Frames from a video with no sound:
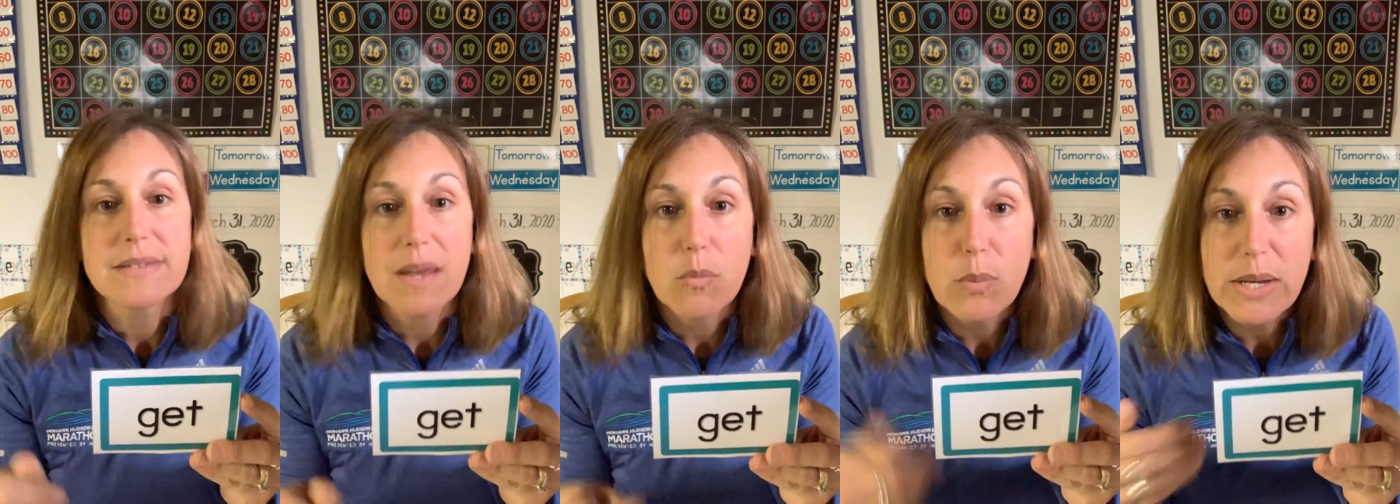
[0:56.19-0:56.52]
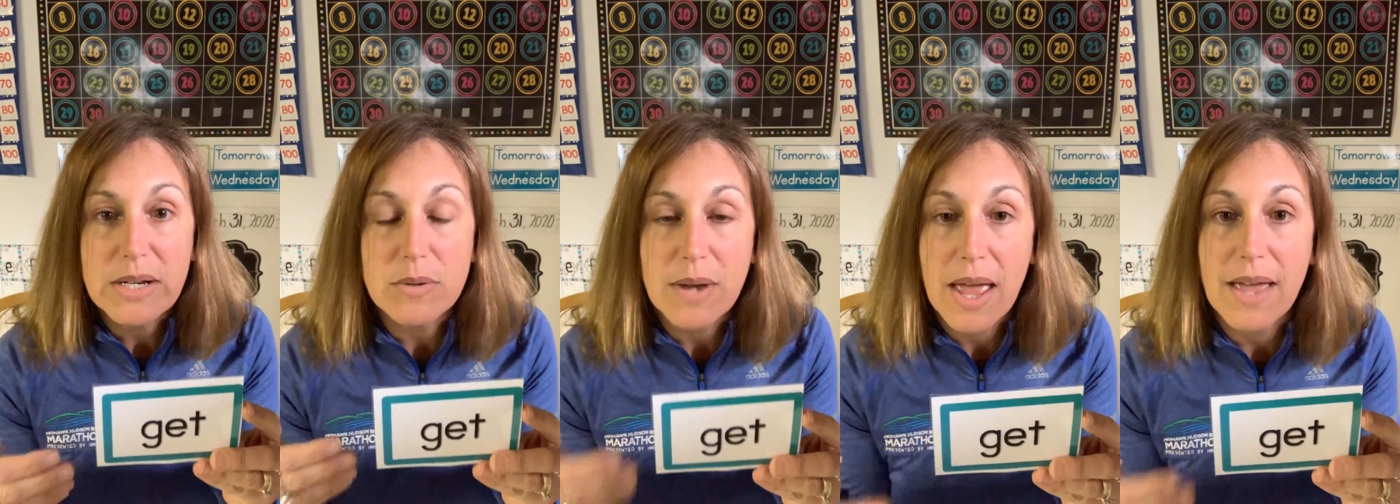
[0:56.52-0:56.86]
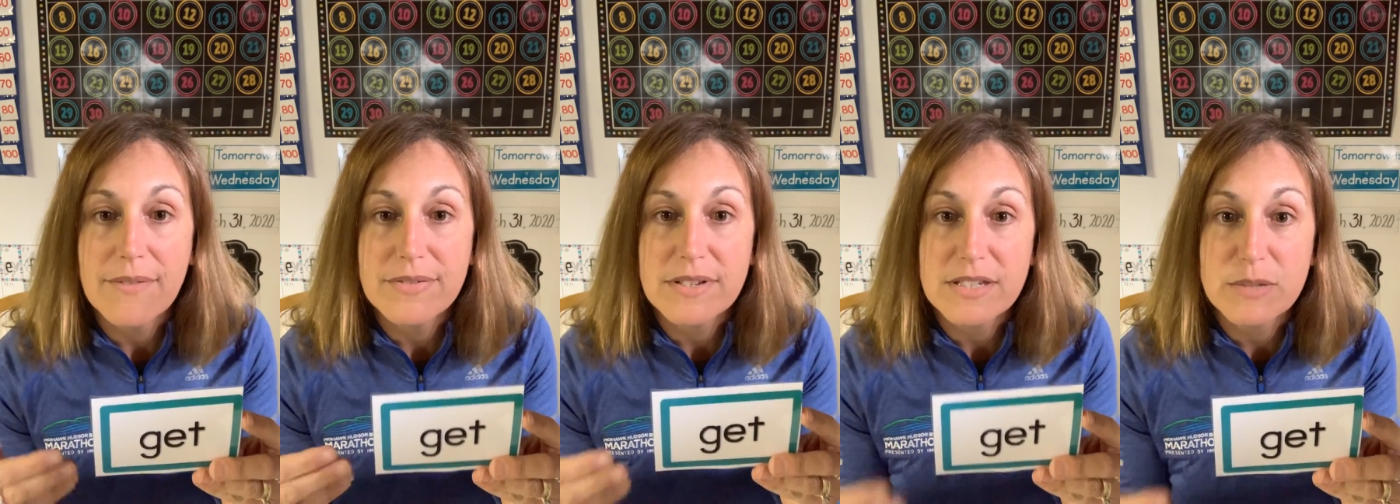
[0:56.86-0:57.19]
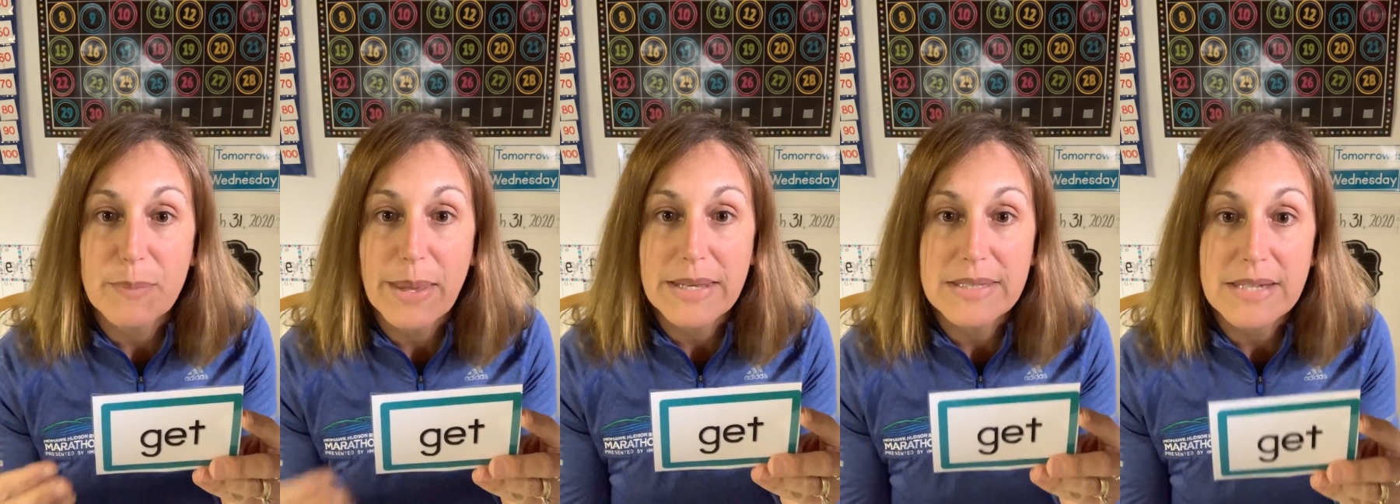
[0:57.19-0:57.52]
that we don't have to
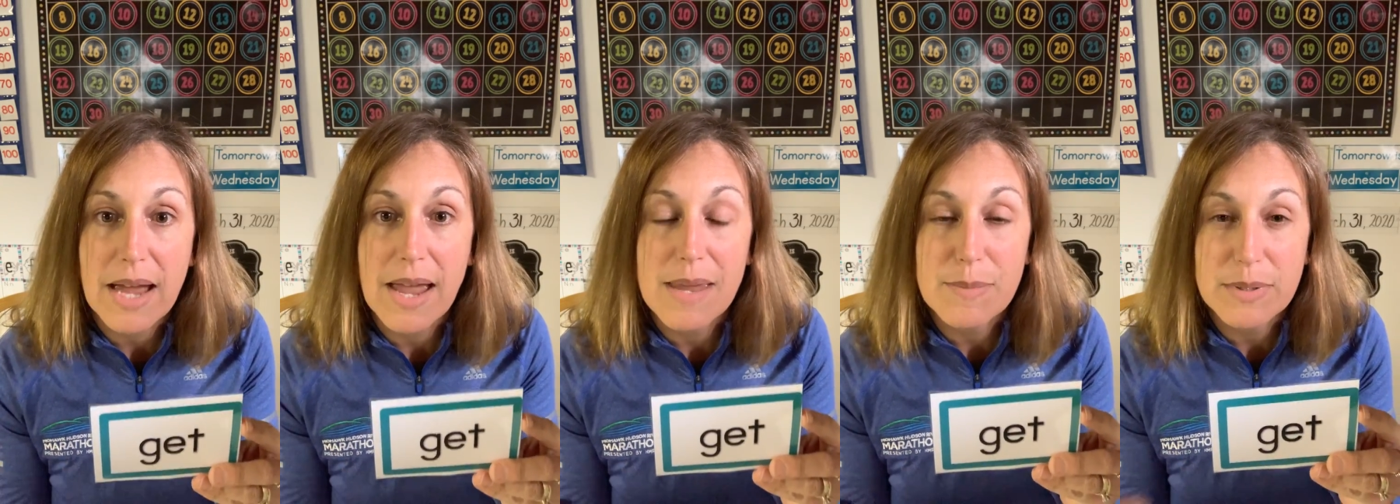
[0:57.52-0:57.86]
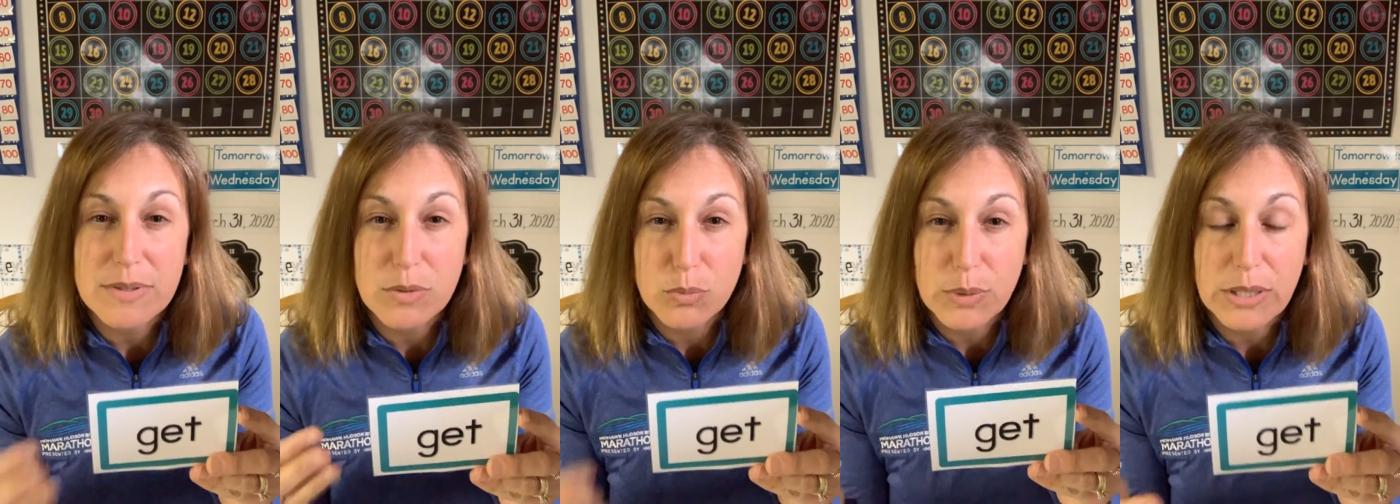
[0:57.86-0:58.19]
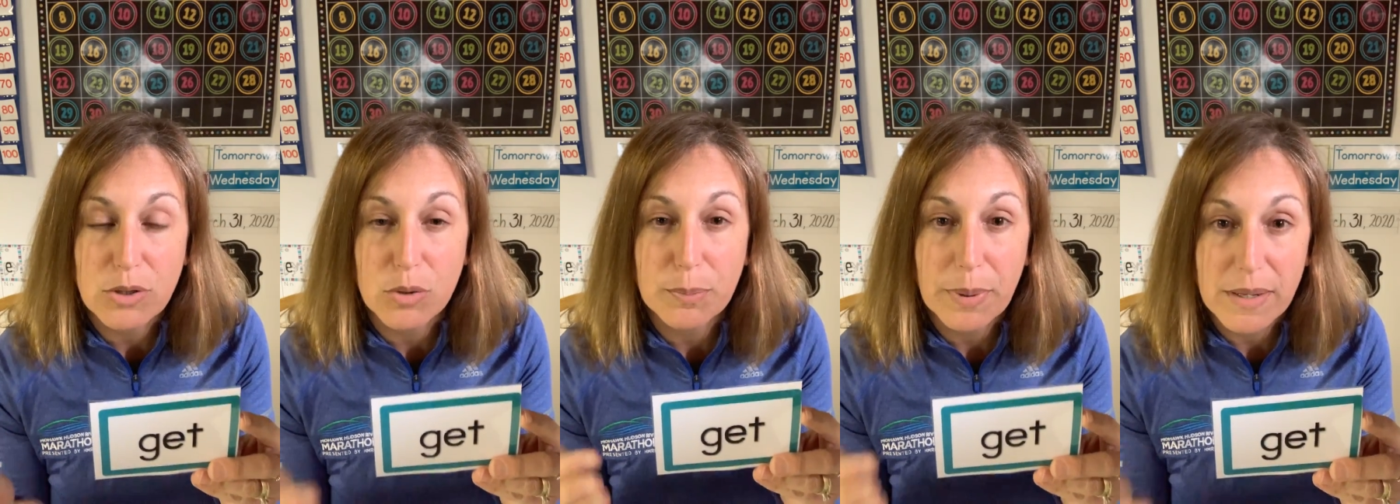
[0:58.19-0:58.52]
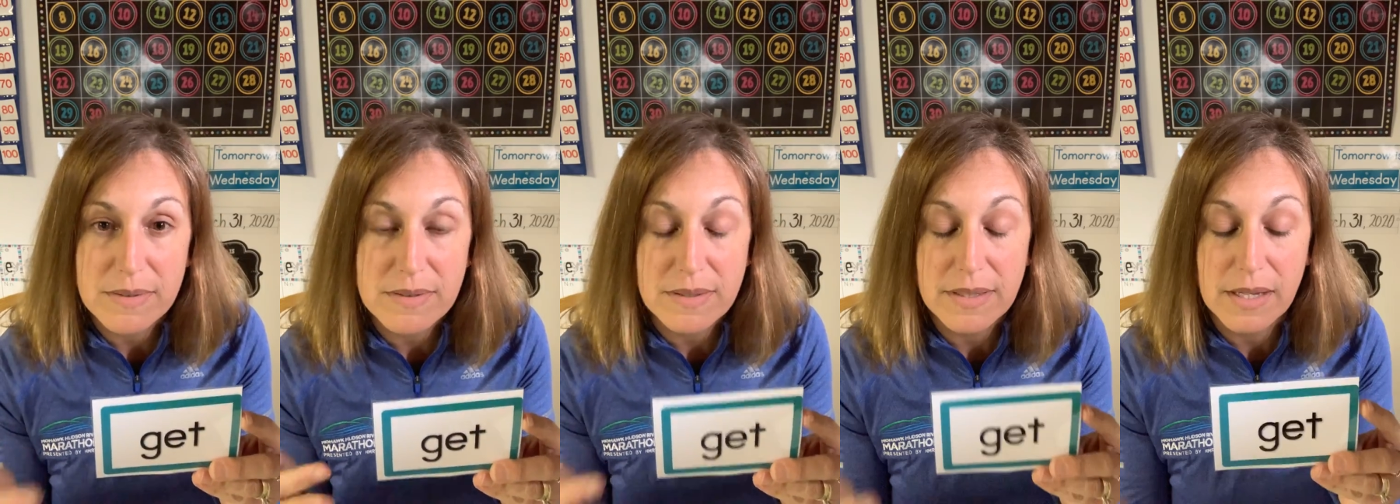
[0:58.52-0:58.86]
spend time as a reader
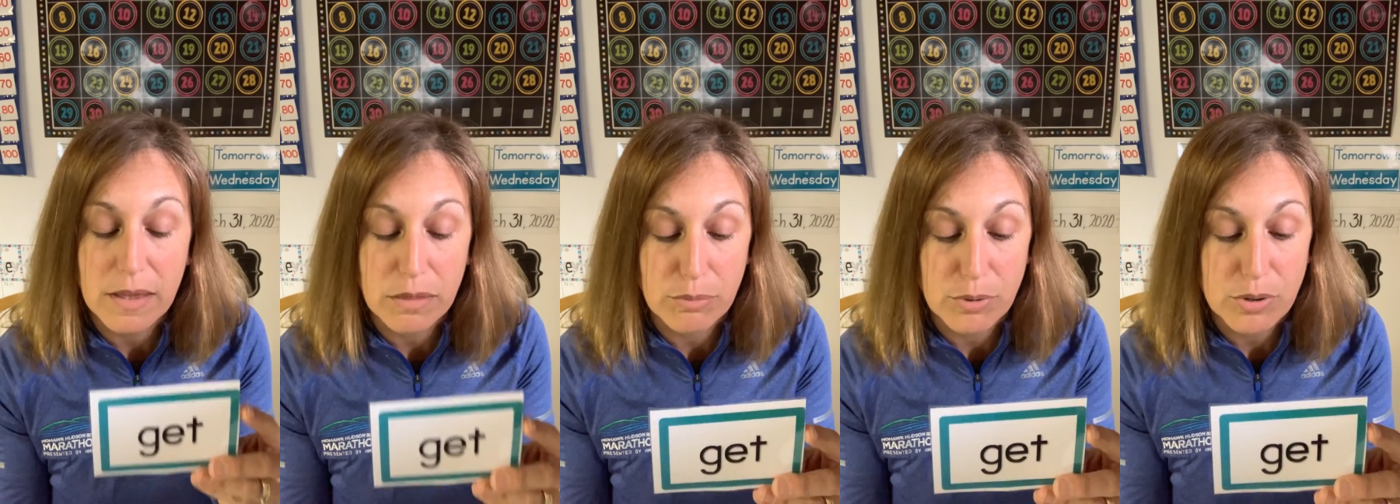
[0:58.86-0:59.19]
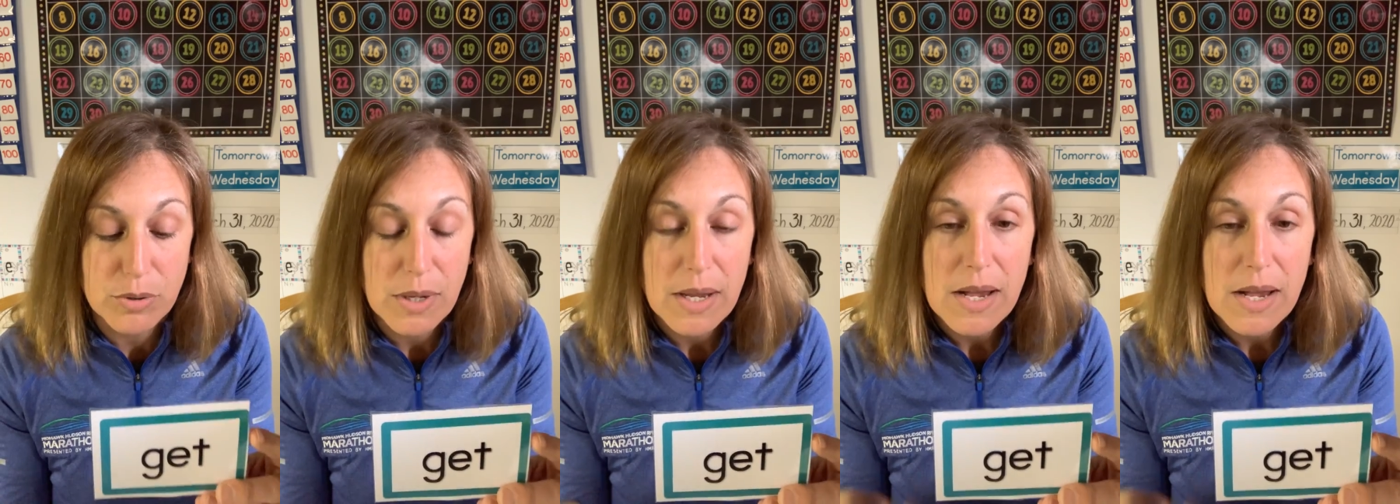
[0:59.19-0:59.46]
puzzling through,